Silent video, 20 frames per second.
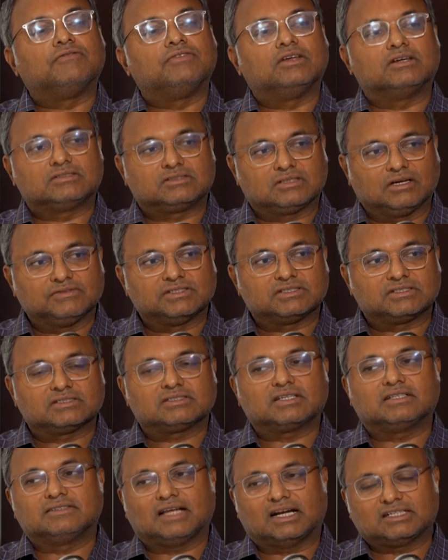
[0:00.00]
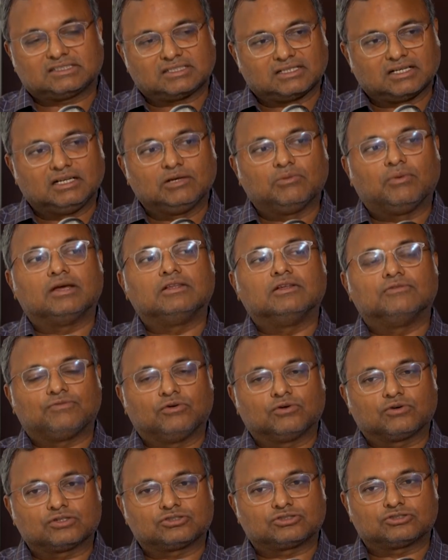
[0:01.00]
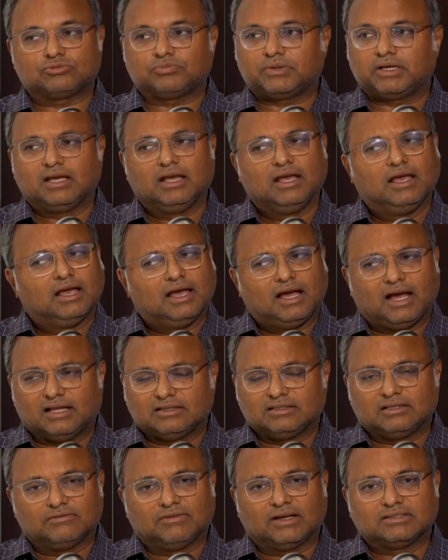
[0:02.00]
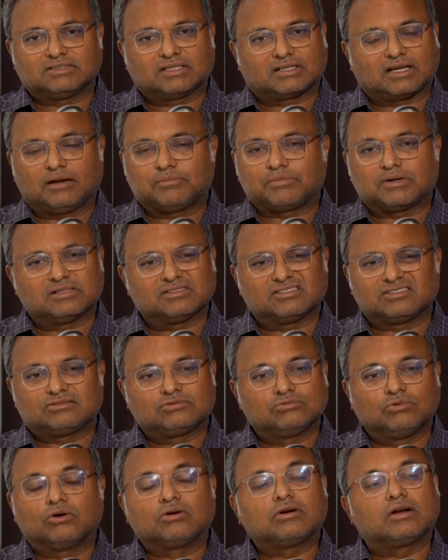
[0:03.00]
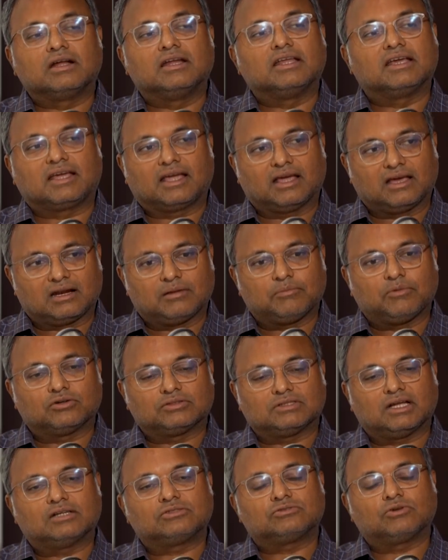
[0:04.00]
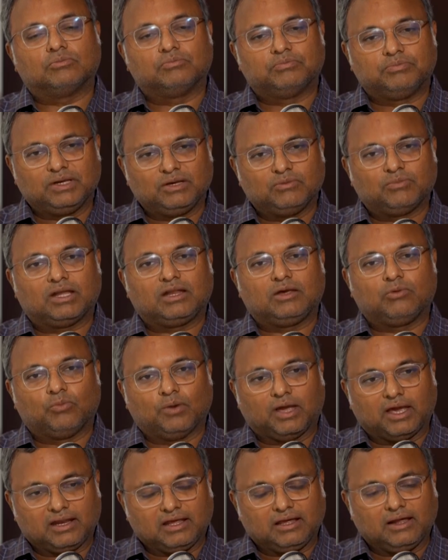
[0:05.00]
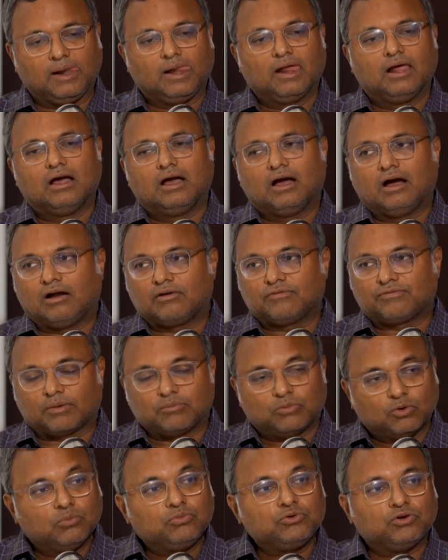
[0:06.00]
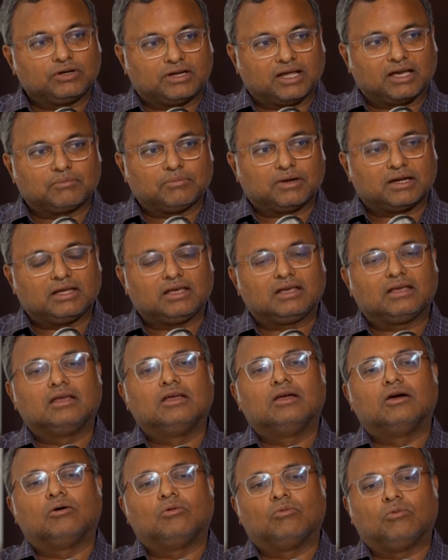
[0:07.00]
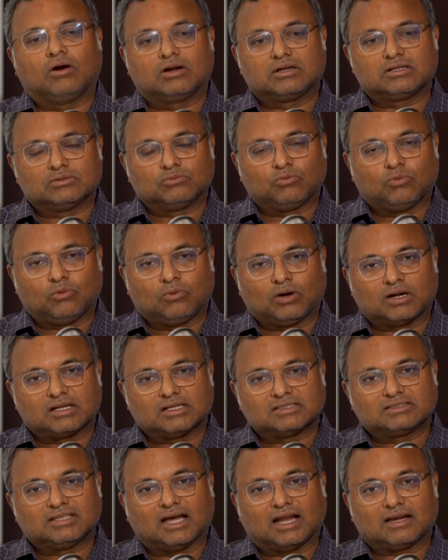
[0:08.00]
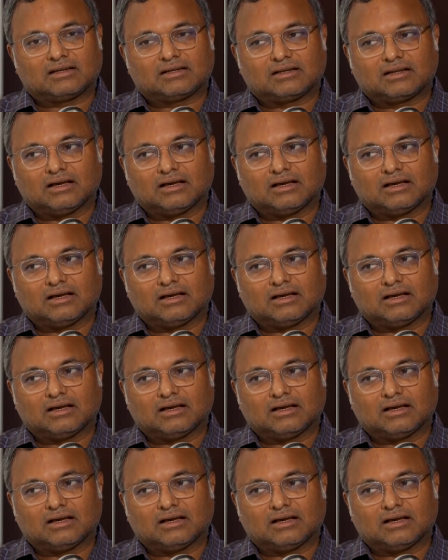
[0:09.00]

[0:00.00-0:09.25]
their services. And that's really where the focus should be. And the venture capitalists don't really care about that. So be very wary on from whom you take money, what does that